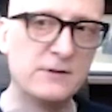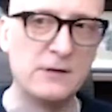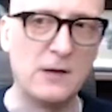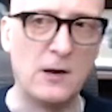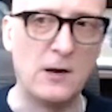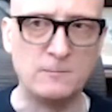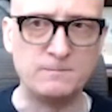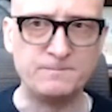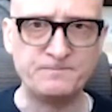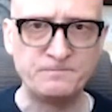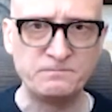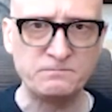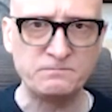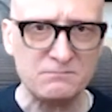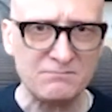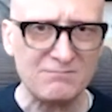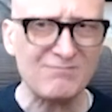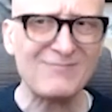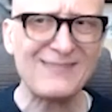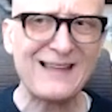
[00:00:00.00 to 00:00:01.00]
So
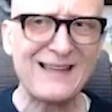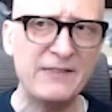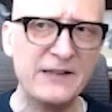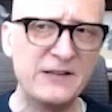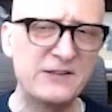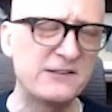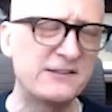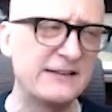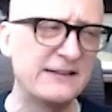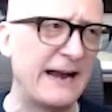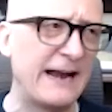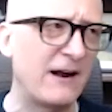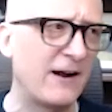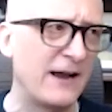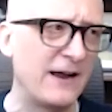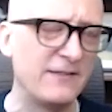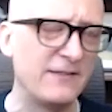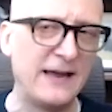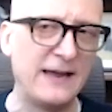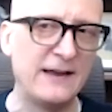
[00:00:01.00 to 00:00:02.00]
this is an
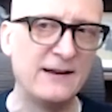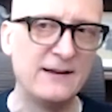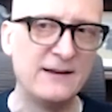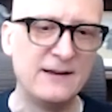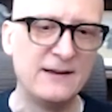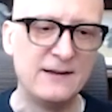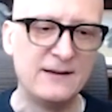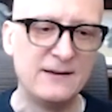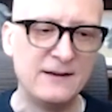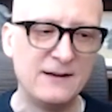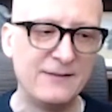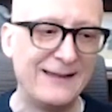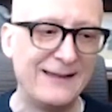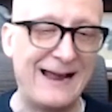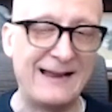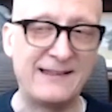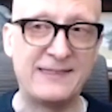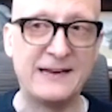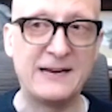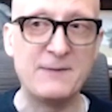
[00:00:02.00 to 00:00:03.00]
area that
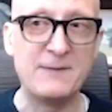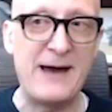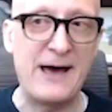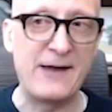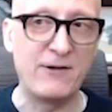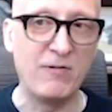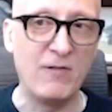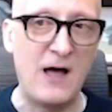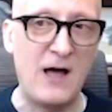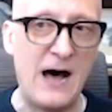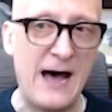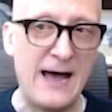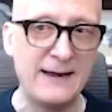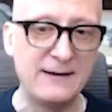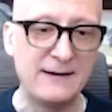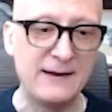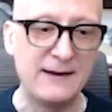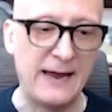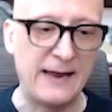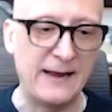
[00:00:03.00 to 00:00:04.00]
I think about a
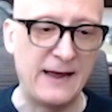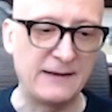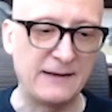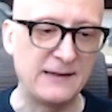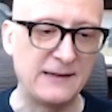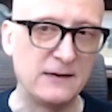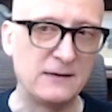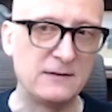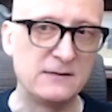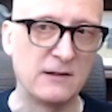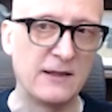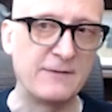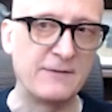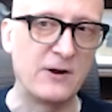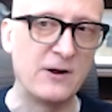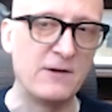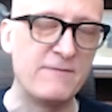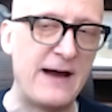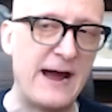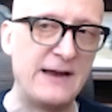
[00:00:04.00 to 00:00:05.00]
lot, and I think Deliver
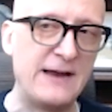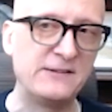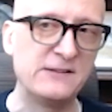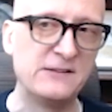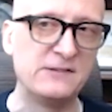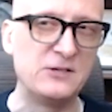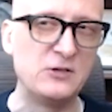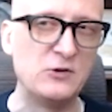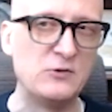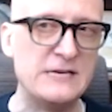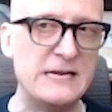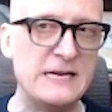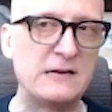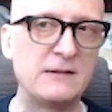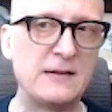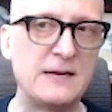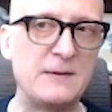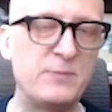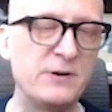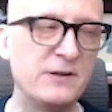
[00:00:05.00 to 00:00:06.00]
Advice is
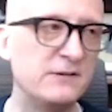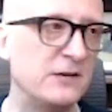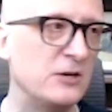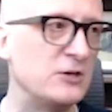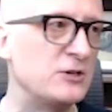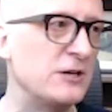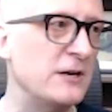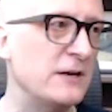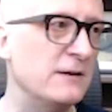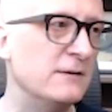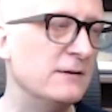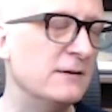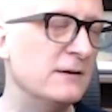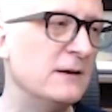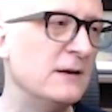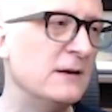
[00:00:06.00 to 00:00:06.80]
uniquely positioned